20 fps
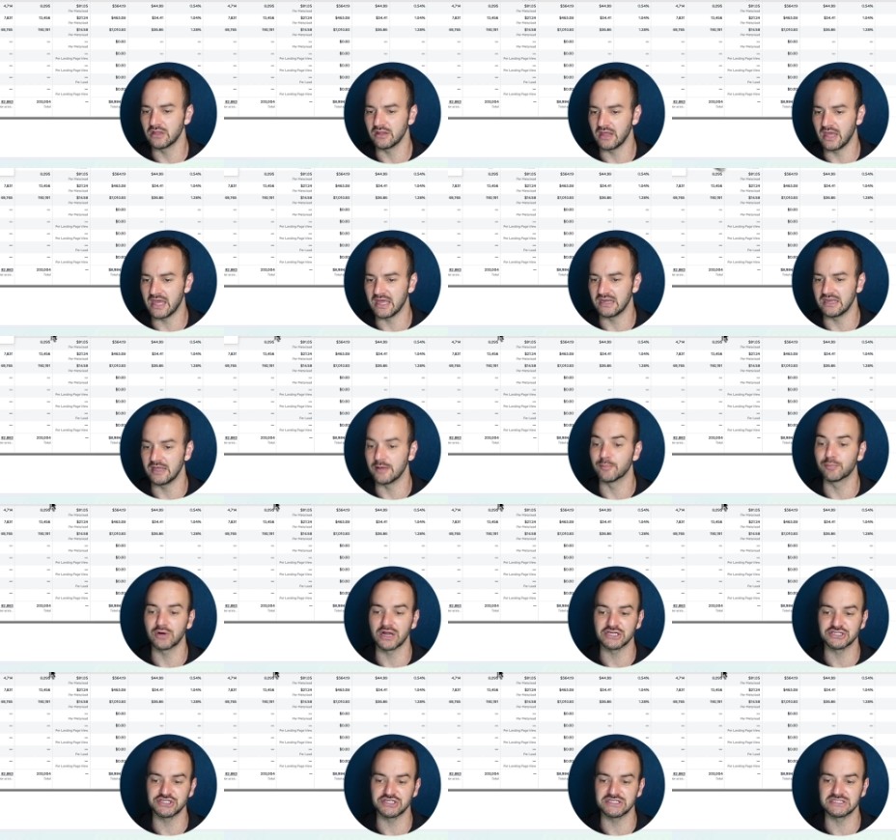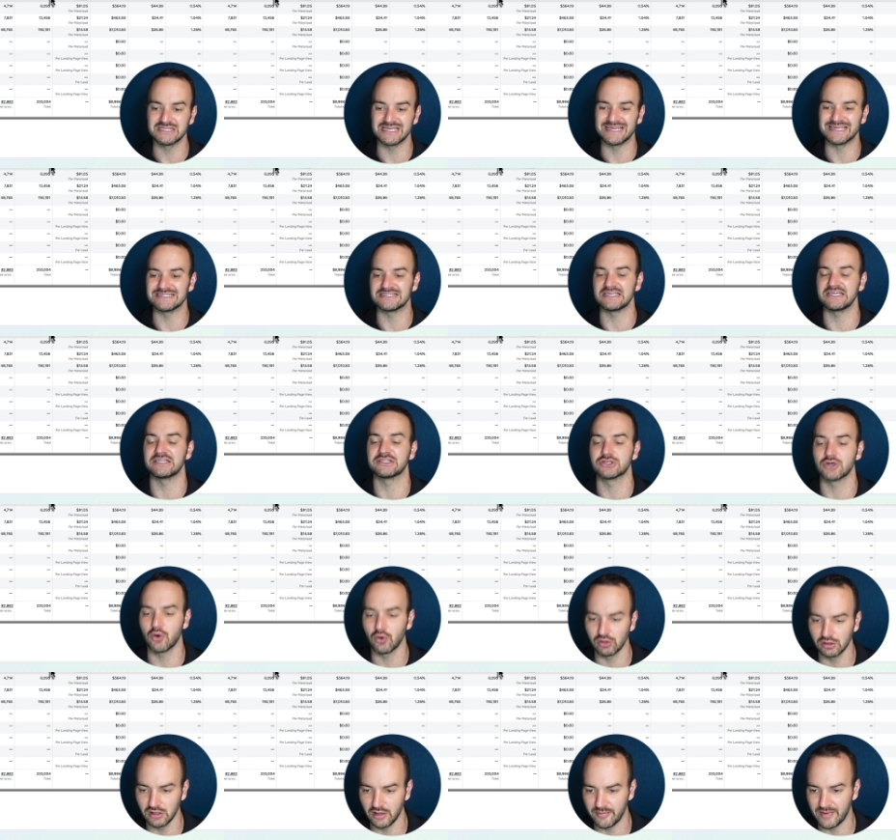and impressions is the
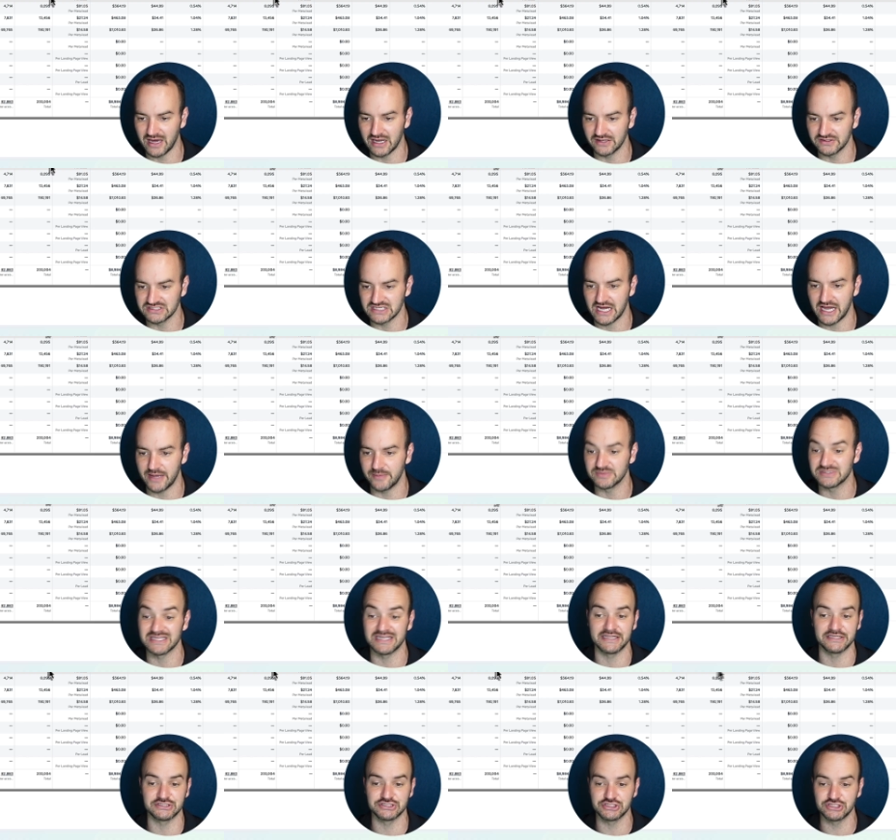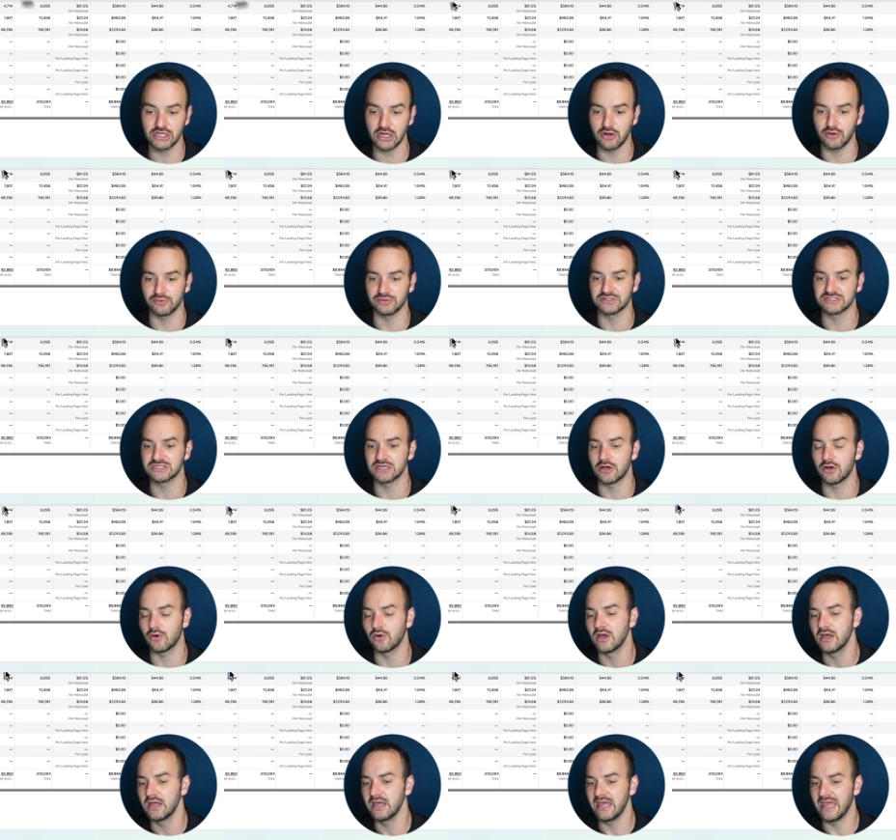total amount of times that it's shown. So,
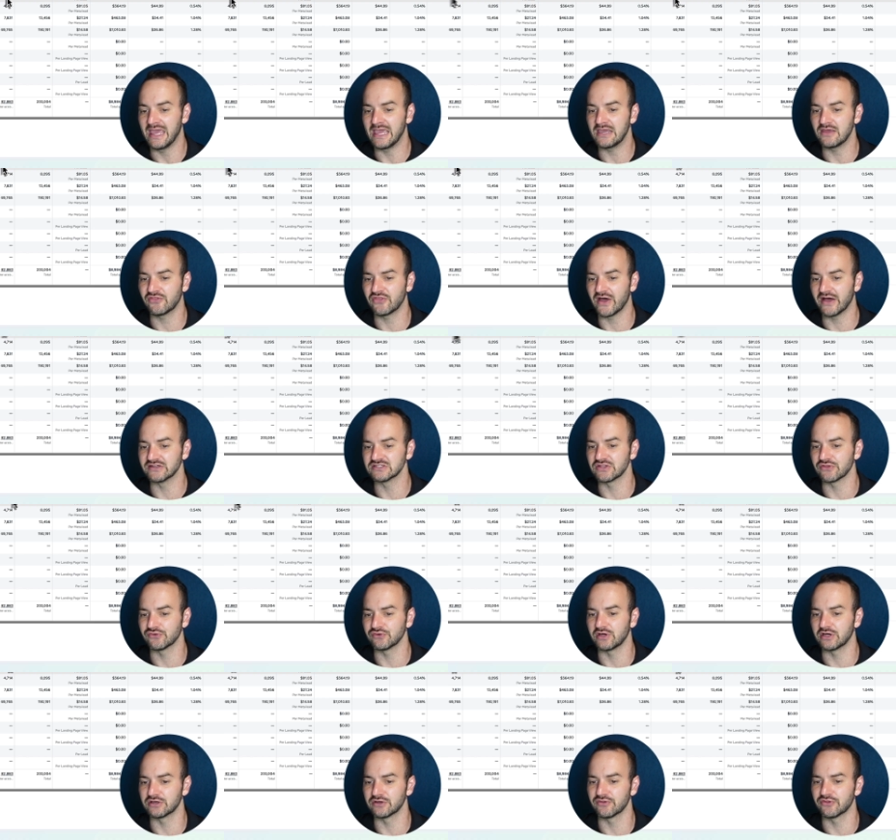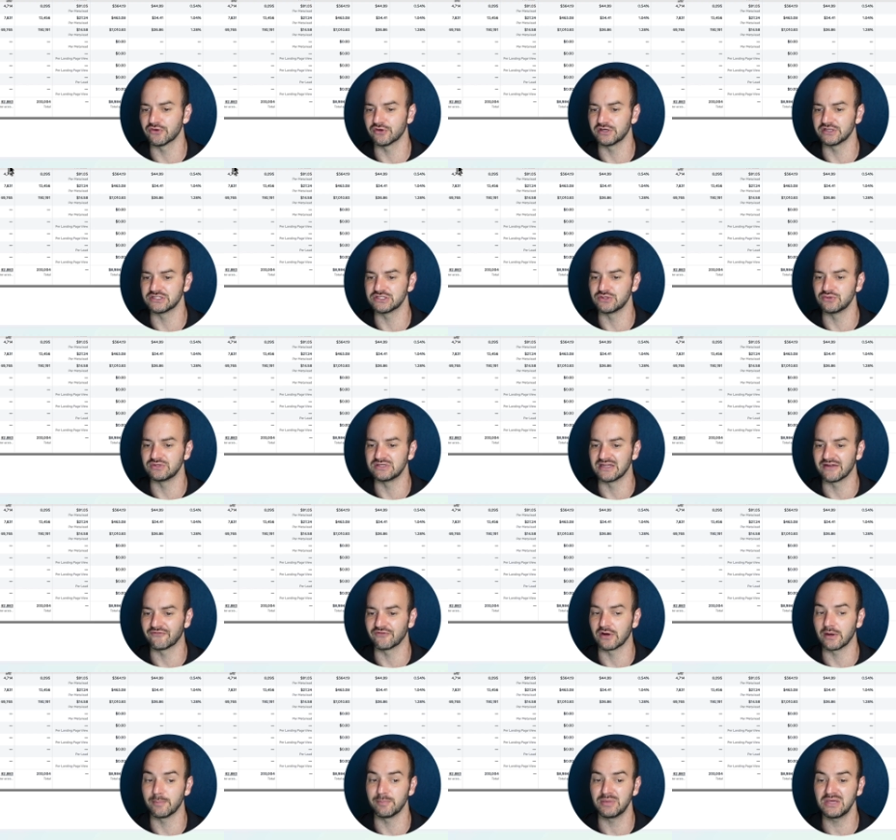8,332
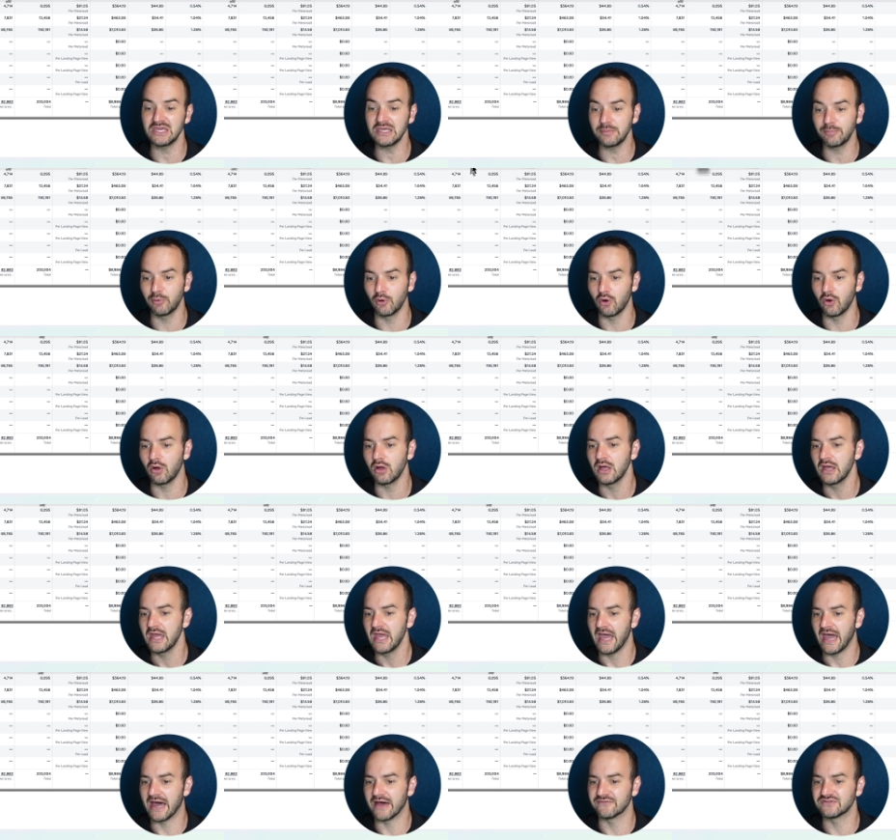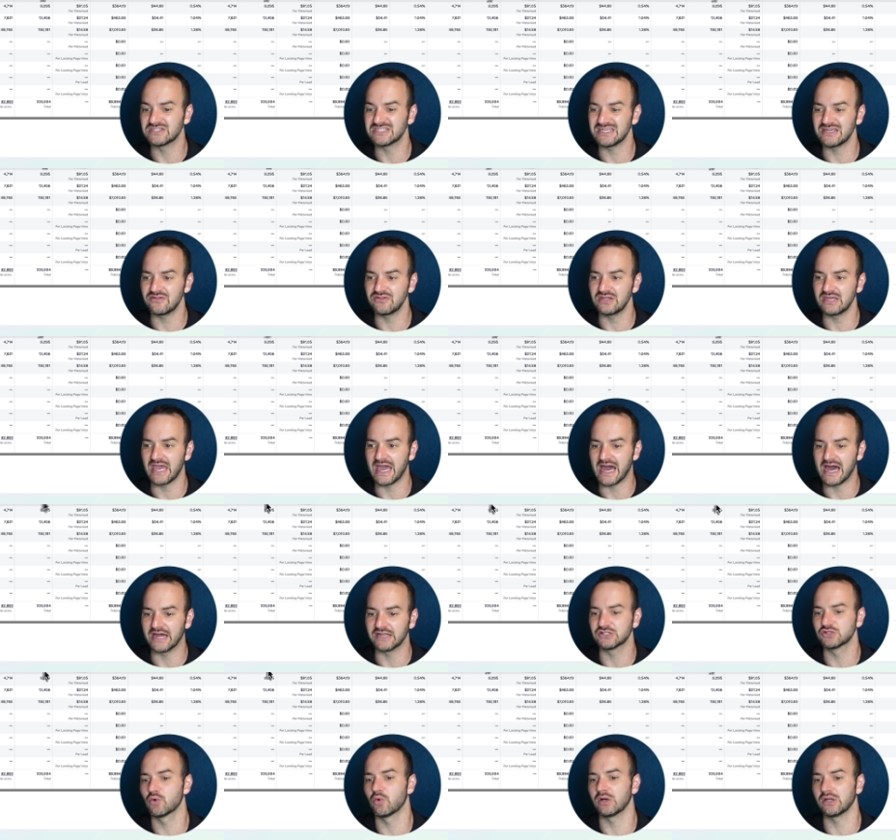different people have seen the
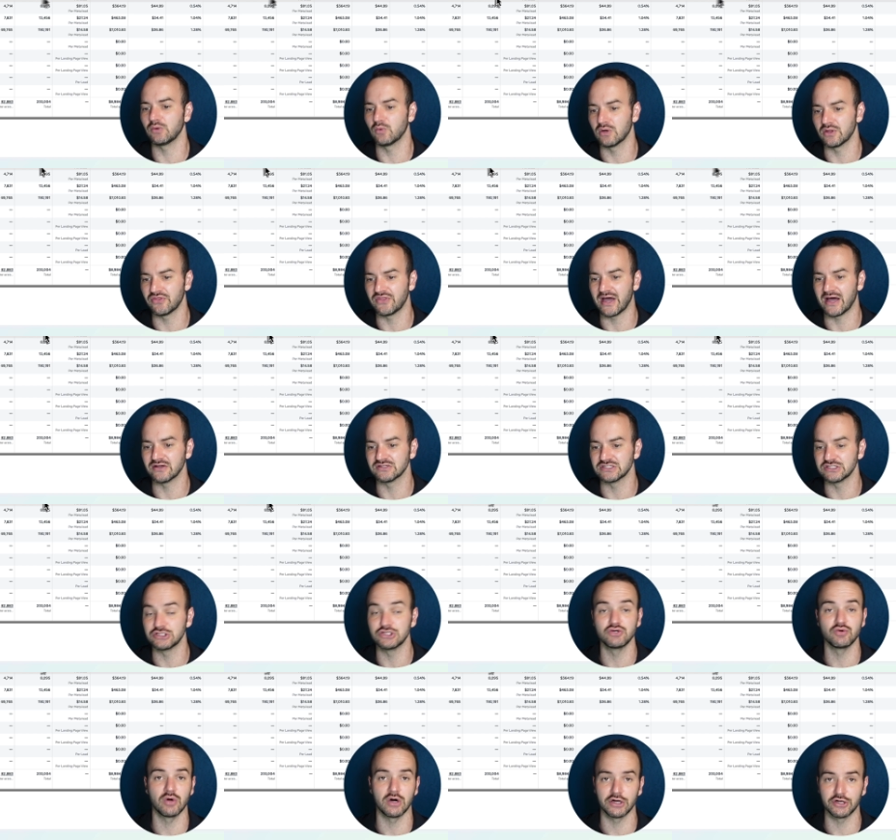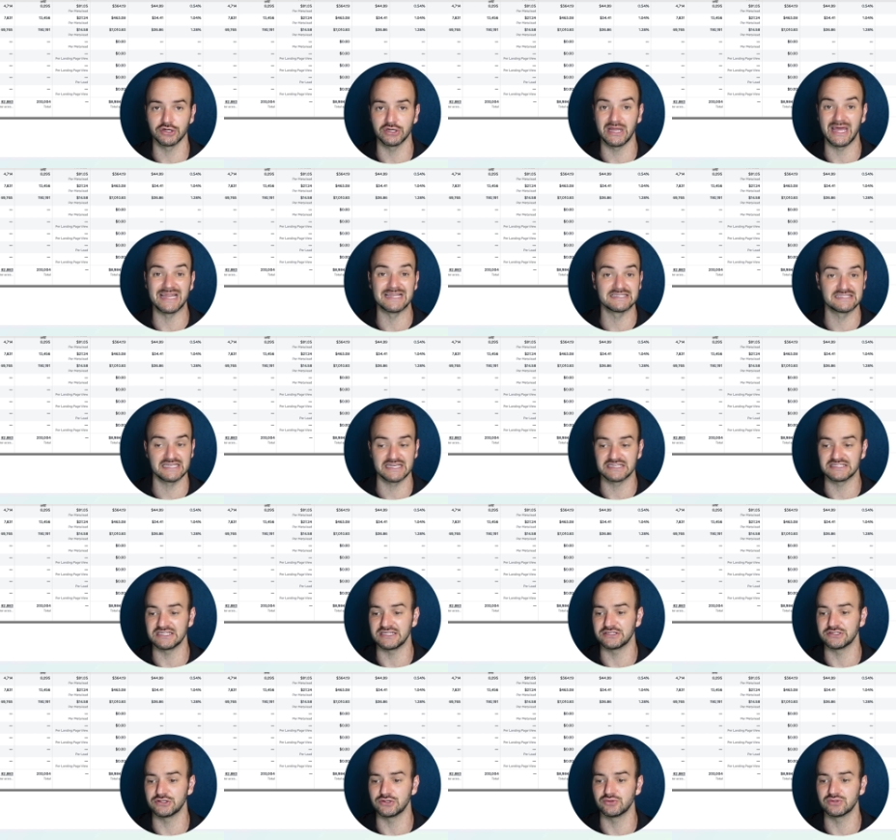ad
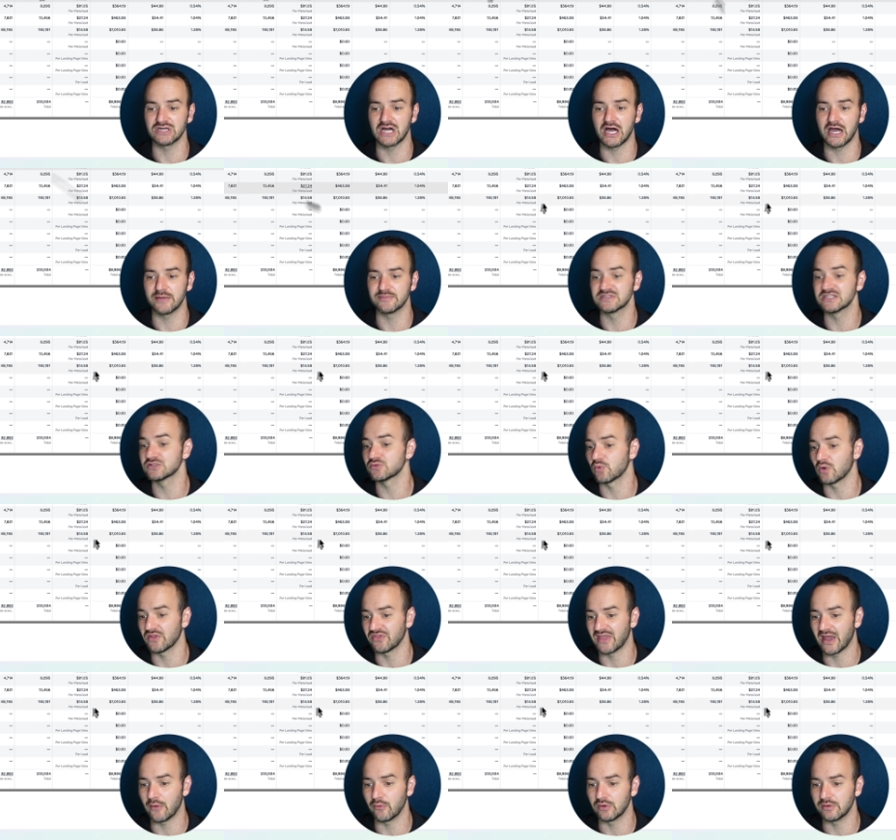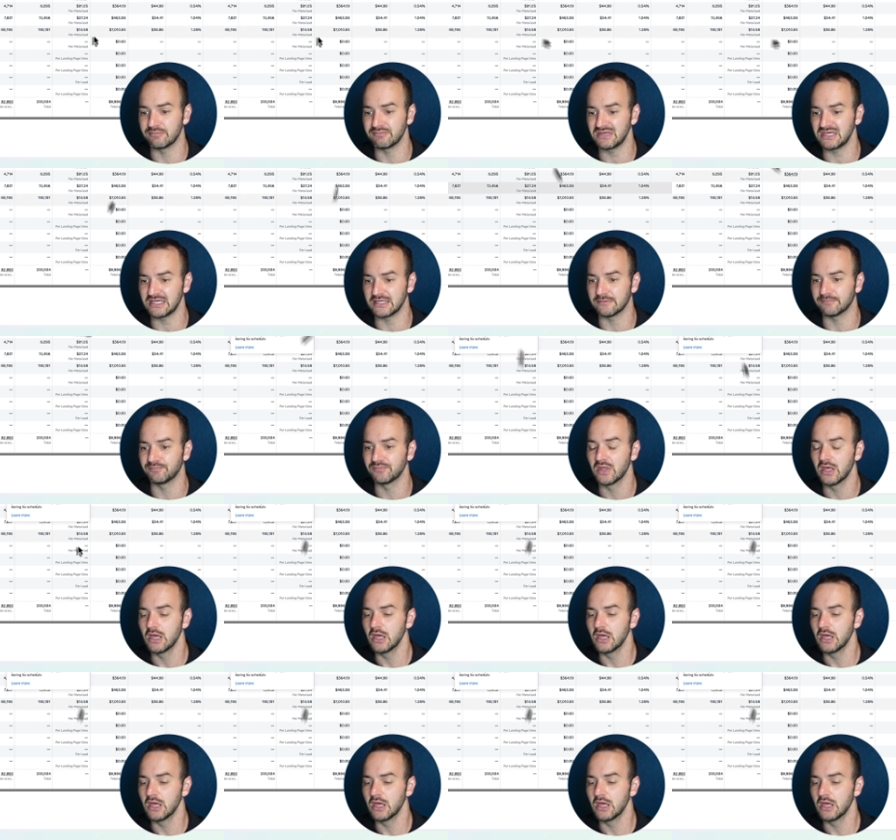21,262 times, is what that would mean.